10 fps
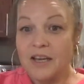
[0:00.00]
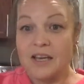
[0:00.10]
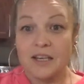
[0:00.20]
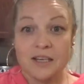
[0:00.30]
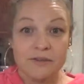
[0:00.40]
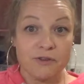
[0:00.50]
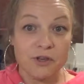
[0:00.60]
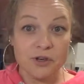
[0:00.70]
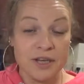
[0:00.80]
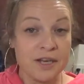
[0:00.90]
And
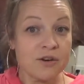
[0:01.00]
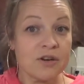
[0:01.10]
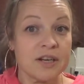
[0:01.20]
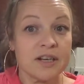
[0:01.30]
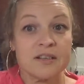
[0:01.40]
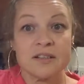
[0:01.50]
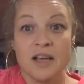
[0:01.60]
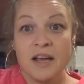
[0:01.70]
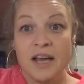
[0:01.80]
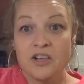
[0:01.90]
you're curious,
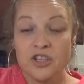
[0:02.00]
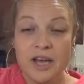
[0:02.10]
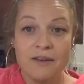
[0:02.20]
I actually